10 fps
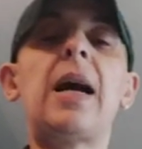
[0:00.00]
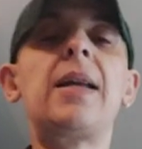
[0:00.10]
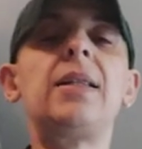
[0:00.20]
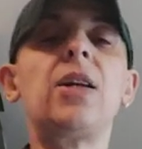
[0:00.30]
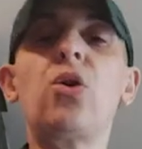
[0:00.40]

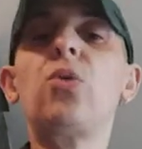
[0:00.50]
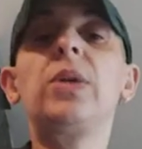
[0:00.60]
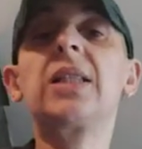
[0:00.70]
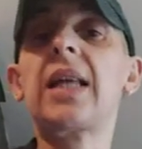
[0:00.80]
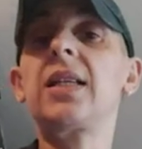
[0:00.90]
And it
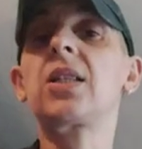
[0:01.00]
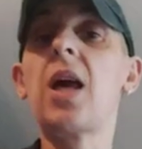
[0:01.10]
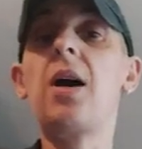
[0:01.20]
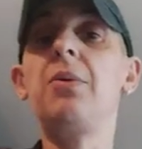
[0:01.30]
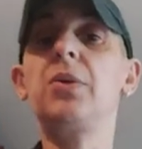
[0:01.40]
always stays
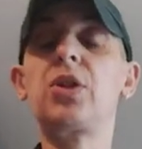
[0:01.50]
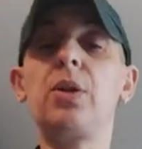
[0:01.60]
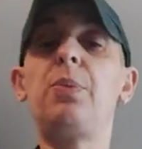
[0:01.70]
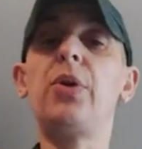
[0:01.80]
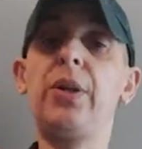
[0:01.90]
low to
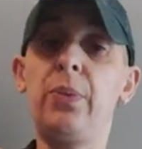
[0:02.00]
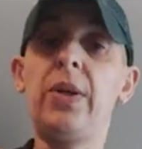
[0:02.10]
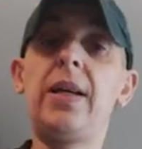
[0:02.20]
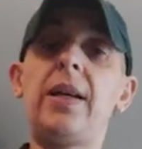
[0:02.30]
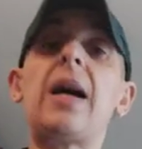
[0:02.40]
the point
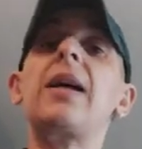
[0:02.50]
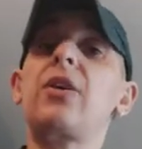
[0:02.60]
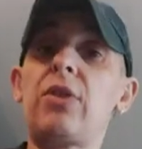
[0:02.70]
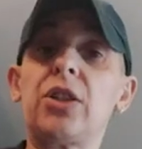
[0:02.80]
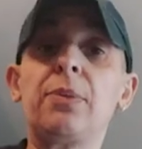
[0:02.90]
where I
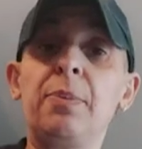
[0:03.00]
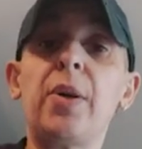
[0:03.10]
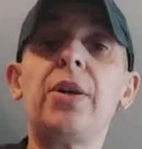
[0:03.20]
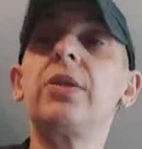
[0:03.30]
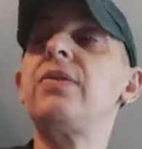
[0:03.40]
crash and
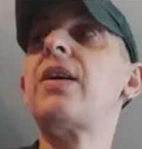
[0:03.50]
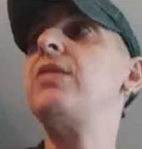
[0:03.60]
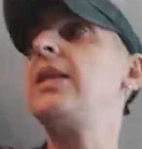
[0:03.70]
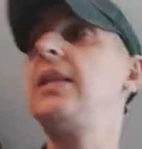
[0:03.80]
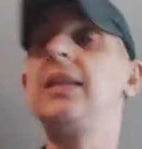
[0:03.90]
burn
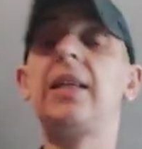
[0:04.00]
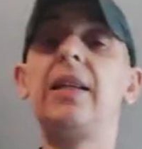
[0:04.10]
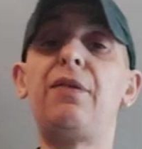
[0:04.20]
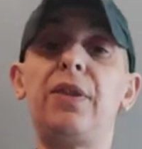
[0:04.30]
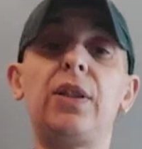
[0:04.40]
very
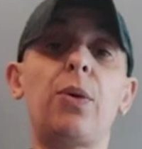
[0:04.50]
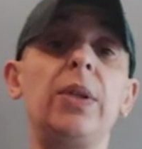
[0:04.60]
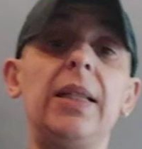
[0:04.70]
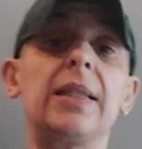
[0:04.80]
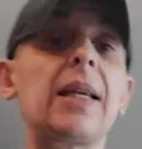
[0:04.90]
easy if I
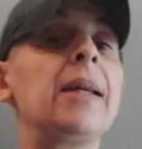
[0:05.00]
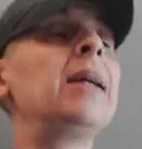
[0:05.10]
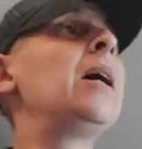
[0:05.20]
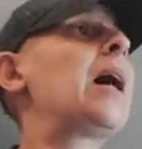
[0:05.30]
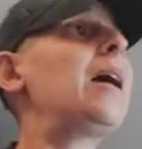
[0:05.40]
don't eat.
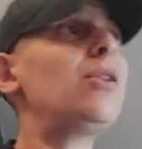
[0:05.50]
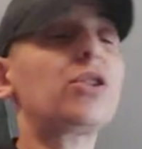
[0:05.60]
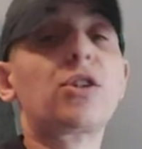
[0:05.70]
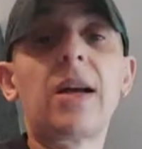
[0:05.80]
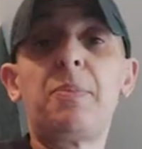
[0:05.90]
I
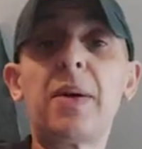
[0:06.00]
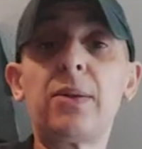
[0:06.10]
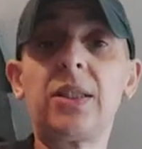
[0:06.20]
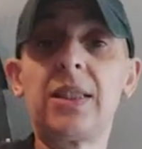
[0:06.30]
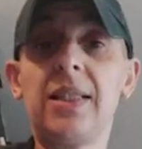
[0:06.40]
also have
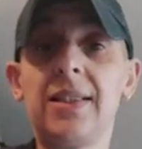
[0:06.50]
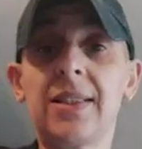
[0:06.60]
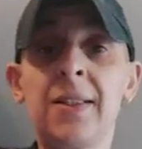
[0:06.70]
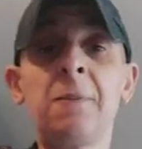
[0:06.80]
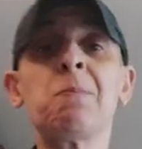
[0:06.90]
bowel
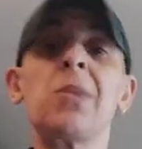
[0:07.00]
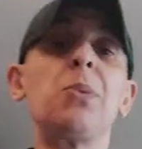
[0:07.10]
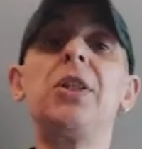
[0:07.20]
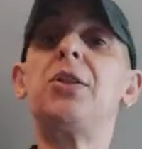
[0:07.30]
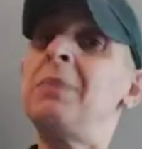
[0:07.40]
disease,
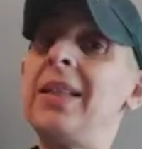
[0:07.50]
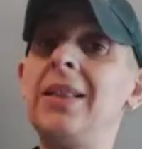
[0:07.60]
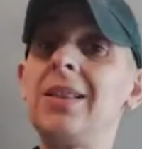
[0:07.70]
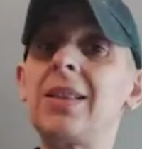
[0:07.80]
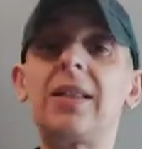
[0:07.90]
which
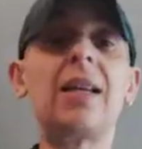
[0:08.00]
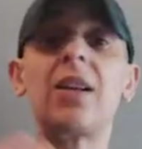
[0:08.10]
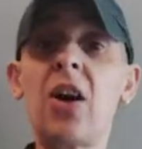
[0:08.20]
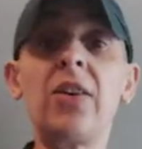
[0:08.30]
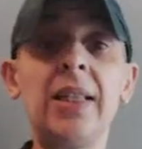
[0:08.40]
means that I
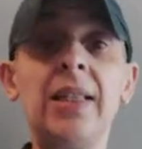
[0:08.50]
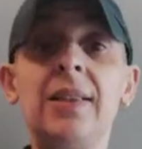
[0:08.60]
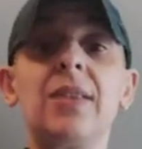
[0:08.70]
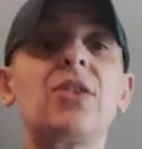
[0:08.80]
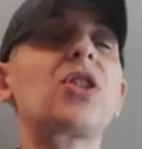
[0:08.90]
can't eat.
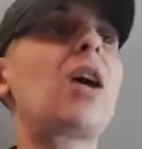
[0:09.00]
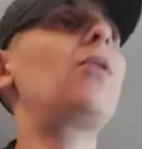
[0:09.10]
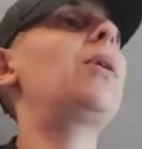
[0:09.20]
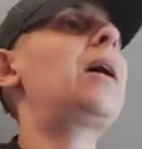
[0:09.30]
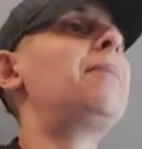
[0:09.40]

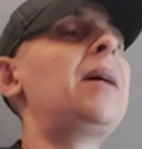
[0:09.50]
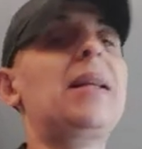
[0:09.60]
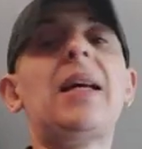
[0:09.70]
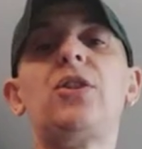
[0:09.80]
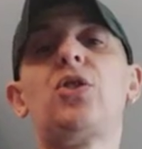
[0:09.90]
So I'm
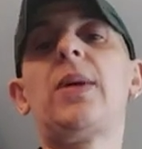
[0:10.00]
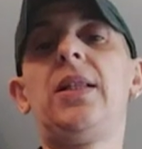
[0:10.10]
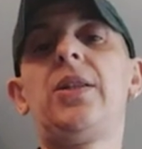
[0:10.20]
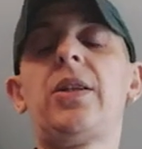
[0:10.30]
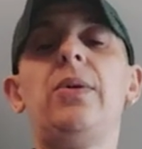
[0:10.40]
at
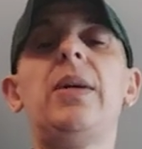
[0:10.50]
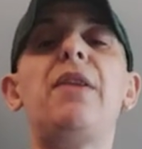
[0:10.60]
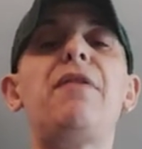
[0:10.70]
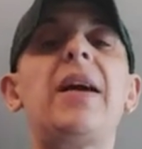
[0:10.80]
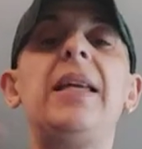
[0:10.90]
catch-22.
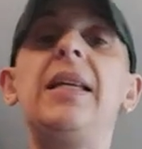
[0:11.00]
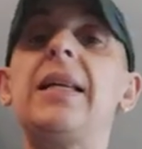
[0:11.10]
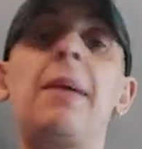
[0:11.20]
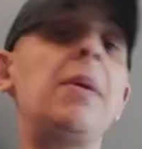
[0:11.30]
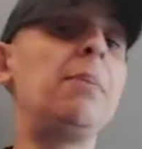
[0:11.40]
If I
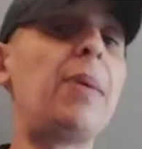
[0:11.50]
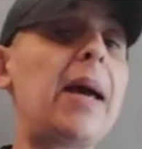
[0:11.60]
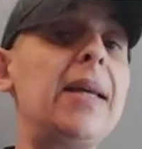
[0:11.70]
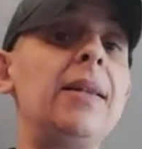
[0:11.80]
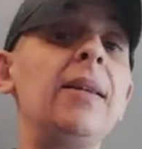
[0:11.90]
eat, I'm in
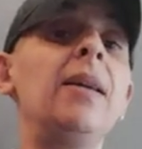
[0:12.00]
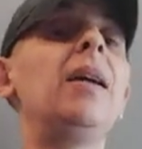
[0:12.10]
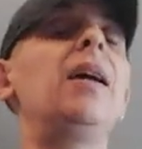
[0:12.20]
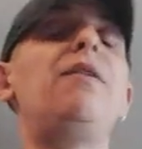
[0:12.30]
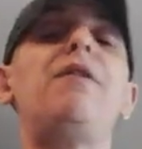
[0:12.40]
pain.
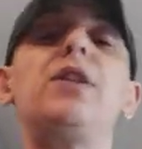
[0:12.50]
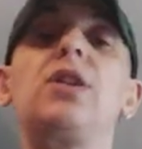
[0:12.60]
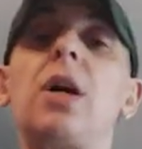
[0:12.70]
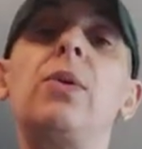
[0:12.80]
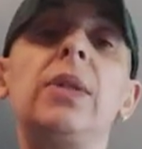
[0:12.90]
If I
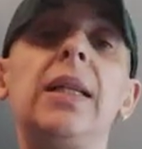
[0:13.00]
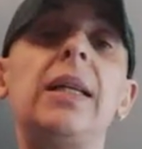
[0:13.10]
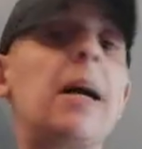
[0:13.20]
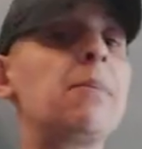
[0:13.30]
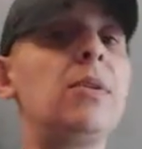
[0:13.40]
don't
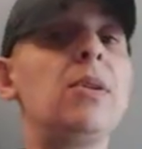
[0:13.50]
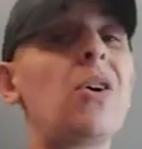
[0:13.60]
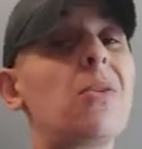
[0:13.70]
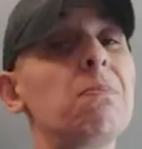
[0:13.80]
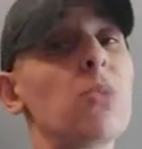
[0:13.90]
eat, I'm
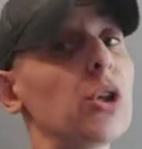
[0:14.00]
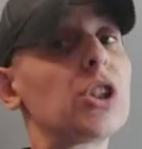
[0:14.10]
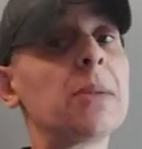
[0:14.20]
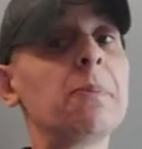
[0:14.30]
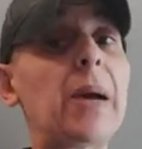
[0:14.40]
not
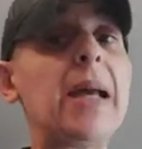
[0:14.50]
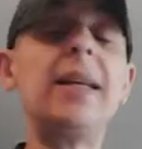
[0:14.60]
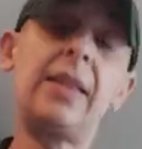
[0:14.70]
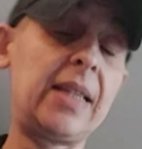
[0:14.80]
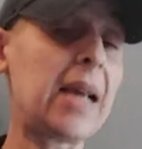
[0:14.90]
much in
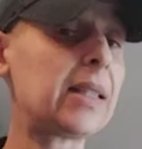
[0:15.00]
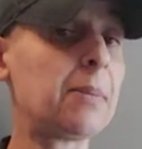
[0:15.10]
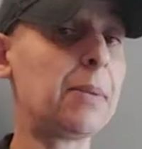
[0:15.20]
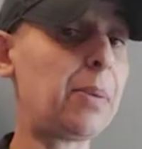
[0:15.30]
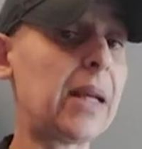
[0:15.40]
pain. Yes,
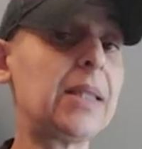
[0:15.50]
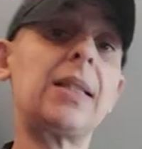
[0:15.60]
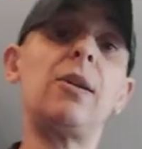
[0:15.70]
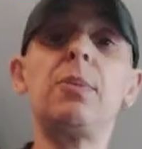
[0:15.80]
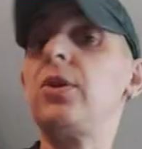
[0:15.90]
I'm in pain
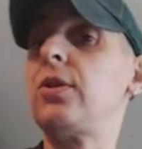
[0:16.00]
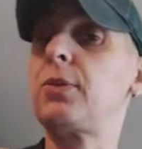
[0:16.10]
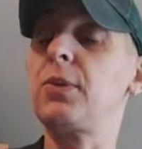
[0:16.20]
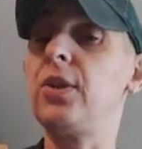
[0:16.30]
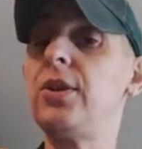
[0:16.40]
still, but not
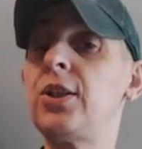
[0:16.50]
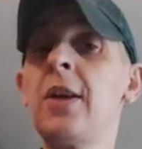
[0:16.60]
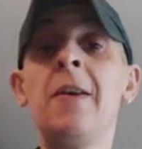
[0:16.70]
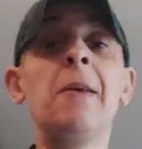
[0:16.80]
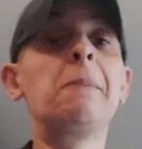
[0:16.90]
as much
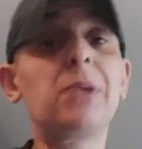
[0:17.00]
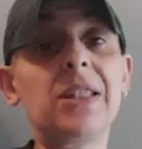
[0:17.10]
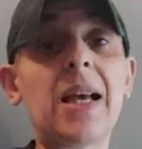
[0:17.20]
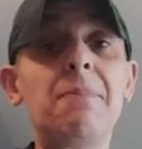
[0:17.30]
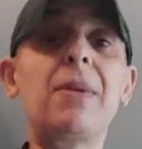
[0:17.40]

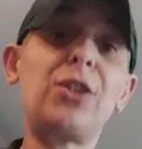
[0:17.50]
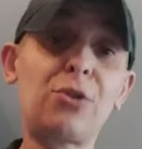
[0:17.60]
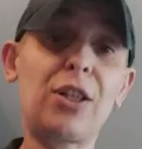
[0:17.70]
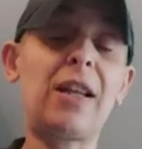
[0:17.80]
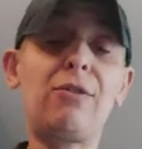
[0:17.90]
but then my
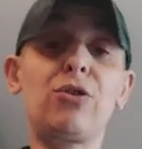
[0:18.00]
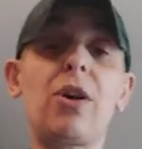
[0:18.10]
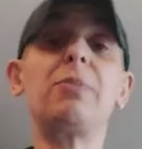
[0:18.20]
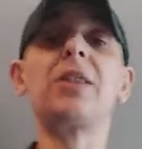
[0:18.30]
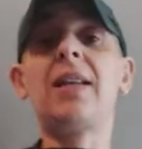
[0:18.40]
sugar level
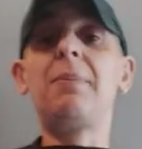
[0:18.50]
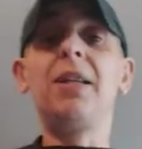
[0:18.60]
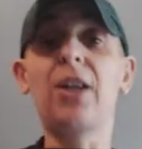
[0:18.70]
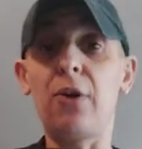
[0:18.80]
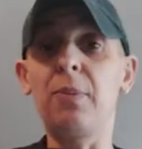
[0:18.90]
drops and I'm
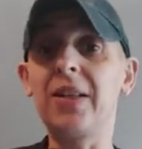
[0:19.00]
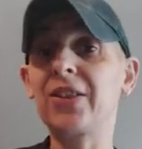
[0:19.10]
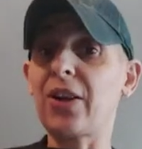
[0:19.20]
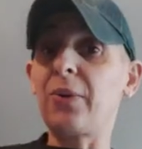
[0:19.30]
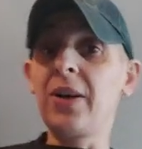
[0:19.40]
in a coma.
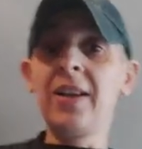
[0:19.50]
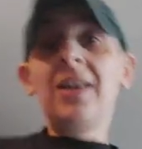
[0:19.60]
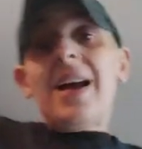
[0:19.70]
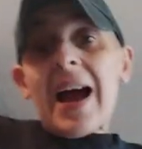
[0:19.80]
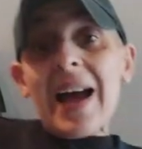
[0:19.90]
So
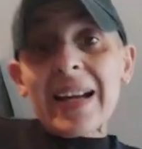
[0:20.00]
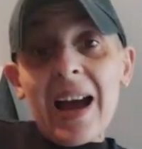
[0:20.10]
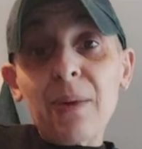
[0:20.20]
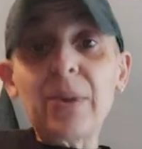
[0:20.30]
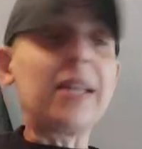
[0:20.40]
I
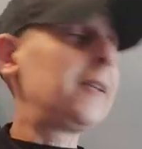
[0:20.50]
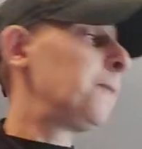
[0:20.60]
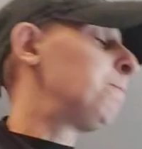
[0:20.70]
can't win.